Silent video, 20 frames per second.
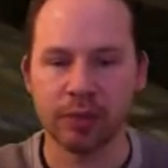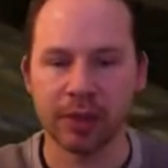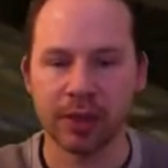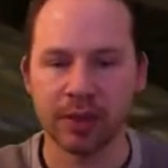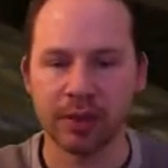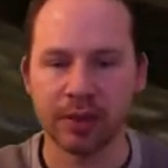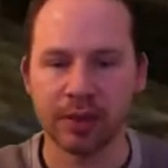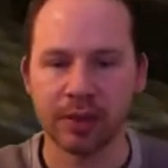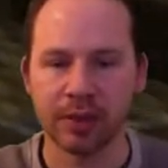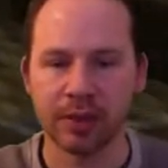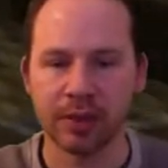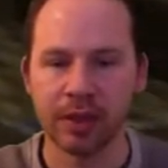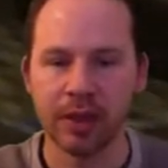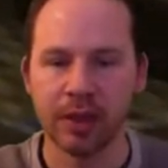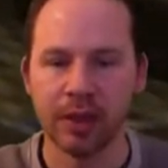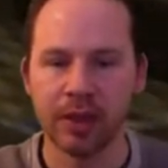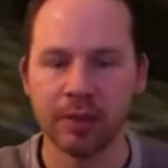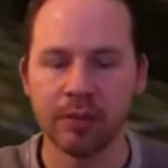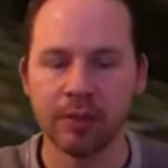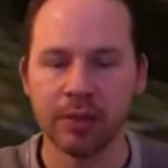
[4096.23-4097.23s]
better,
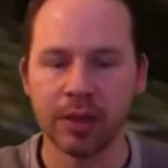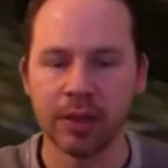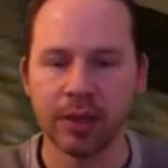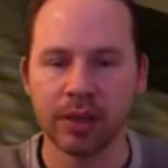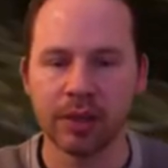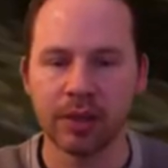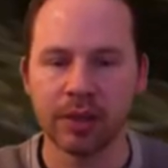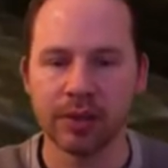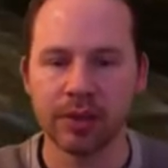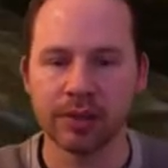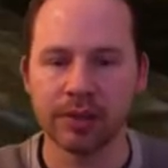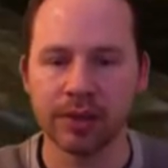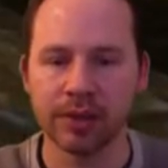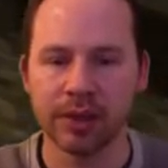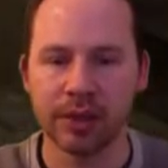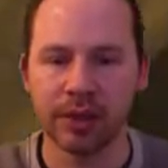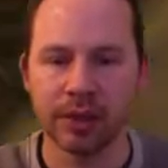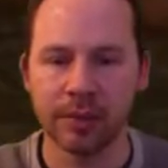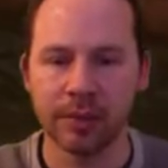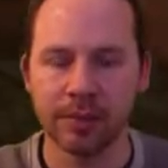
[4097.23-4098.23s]
because
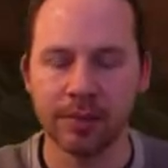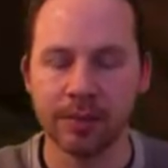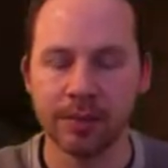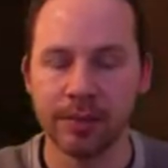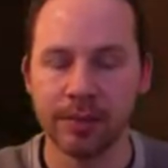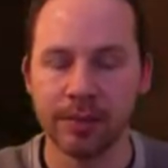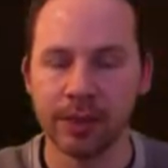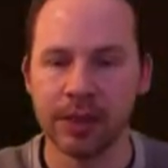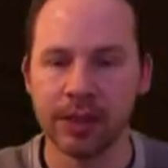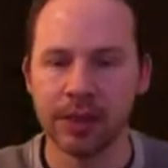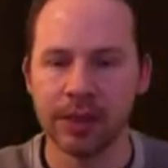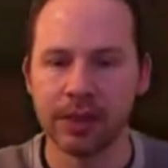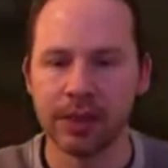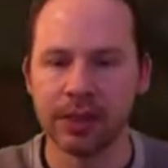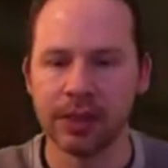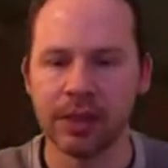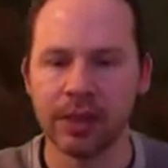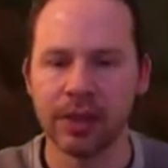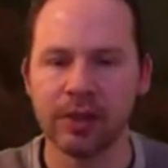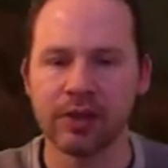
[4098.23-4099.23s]

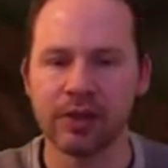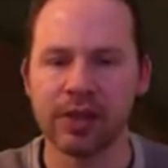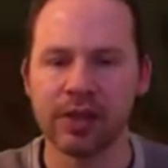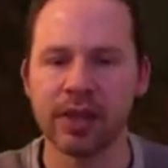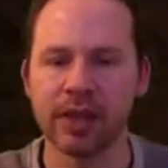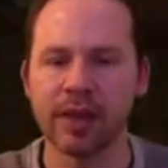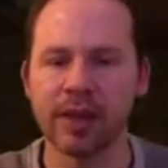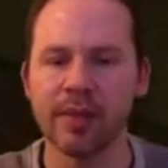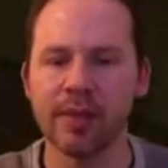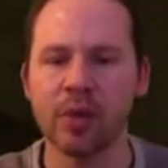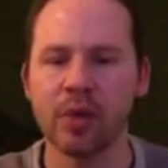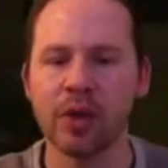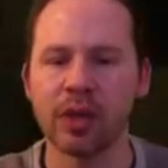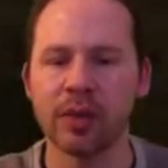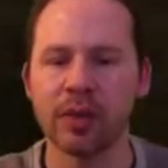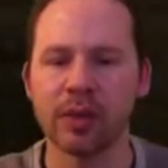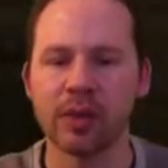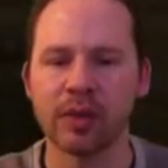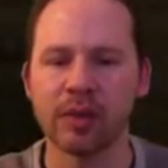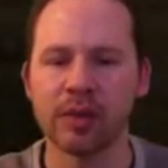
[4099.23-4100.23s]
you just had them more,
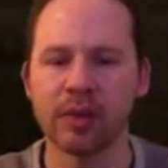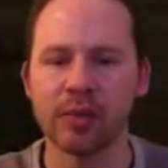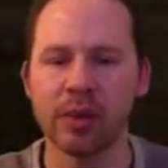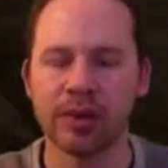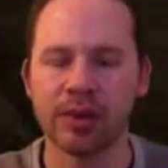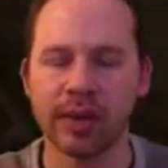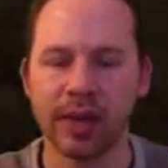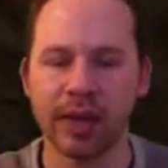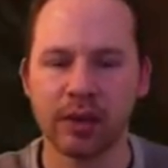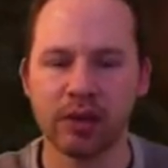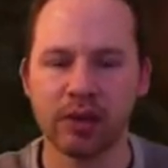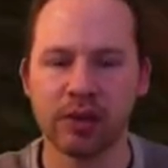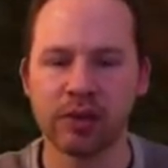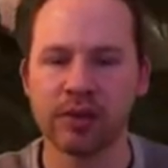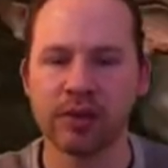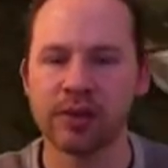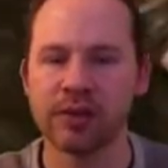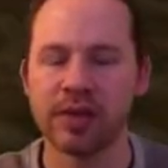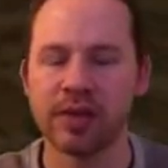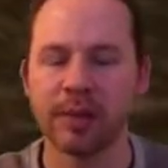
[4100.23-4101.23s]
there was more interaction
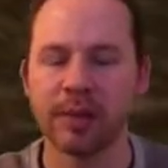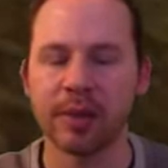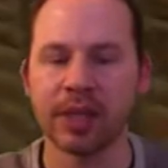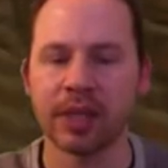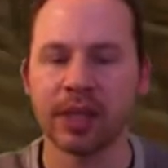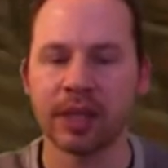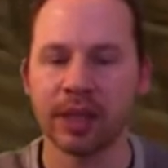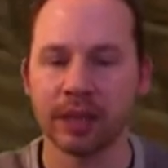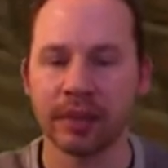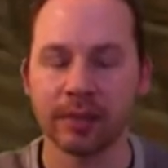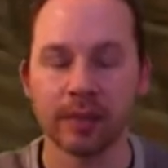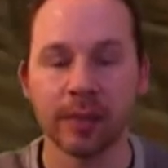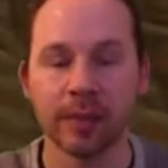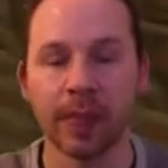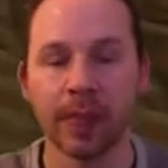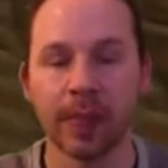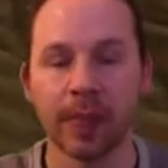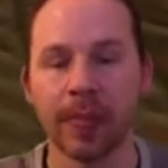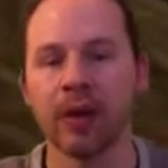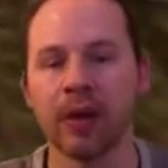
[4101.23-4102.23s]
systemically
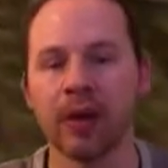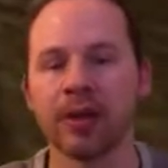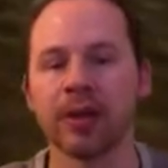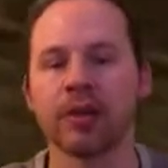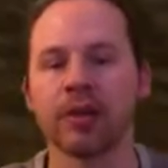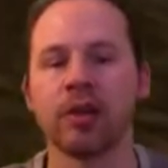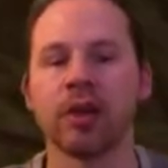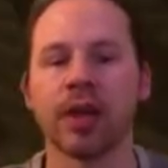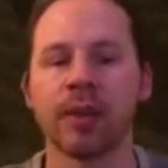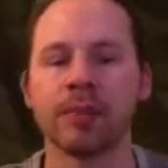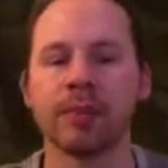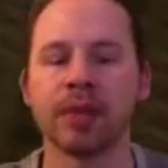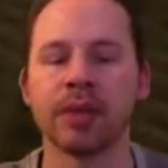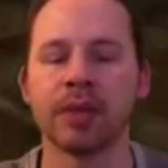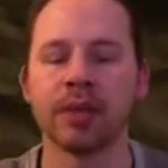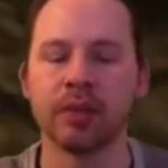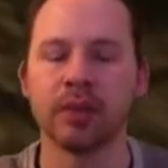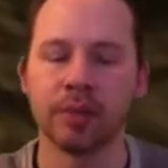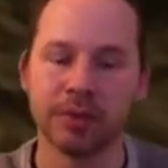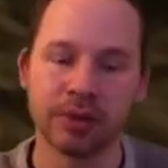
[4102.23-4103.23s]
on the core
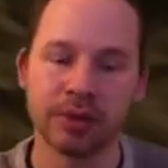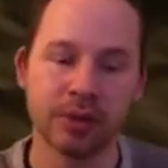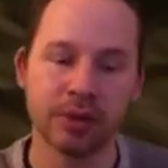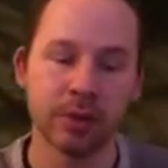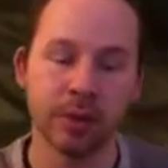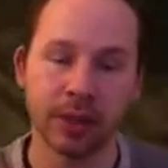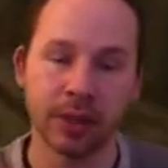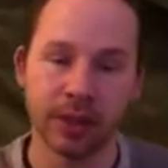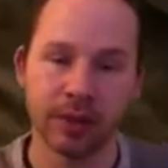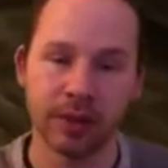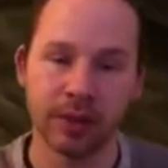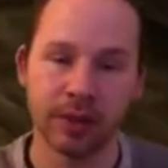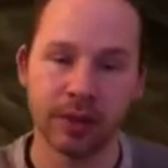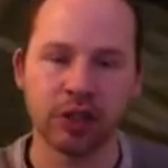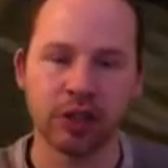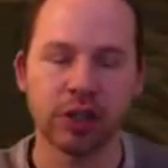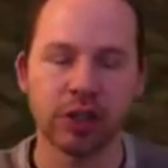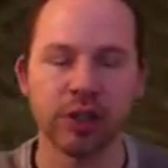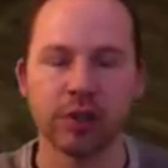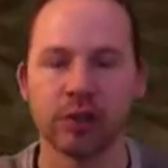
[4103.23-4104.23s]
gameplay loops to where you could
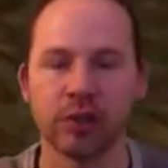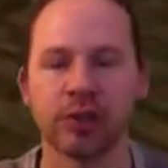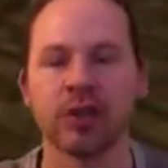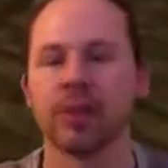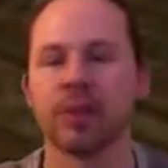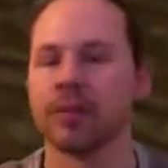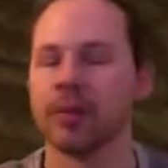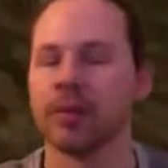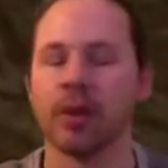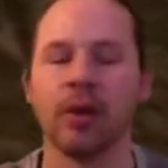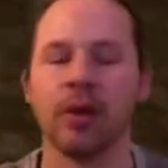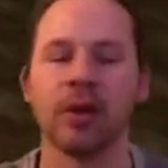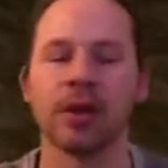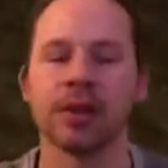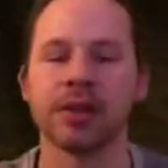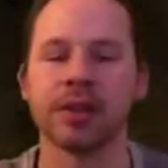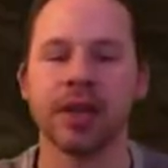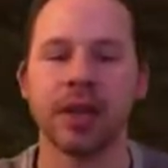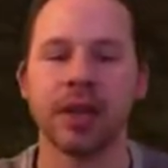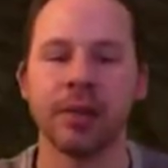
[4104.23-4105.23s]
actually use them all the
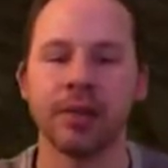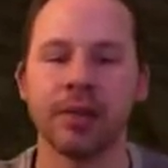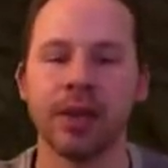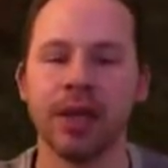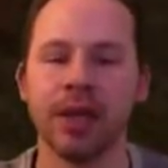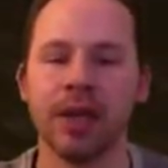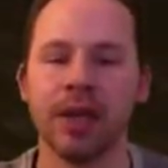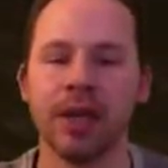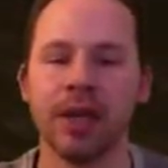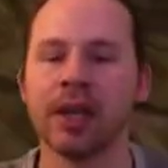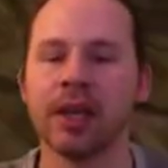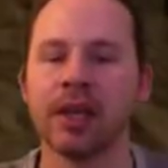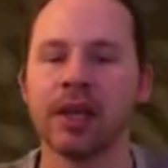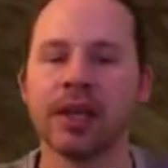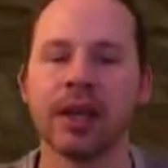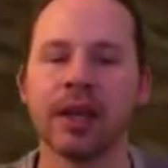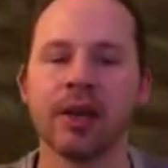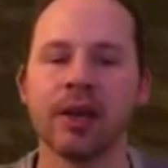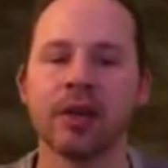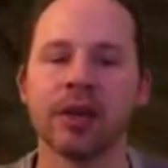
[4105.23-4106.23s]
time. Here
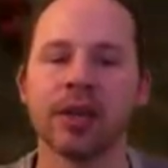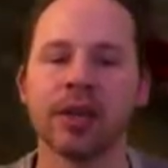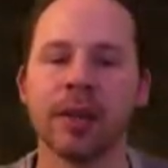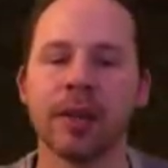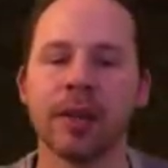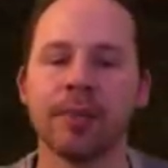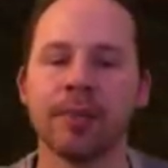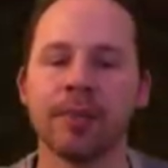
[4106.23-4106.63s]
they only happen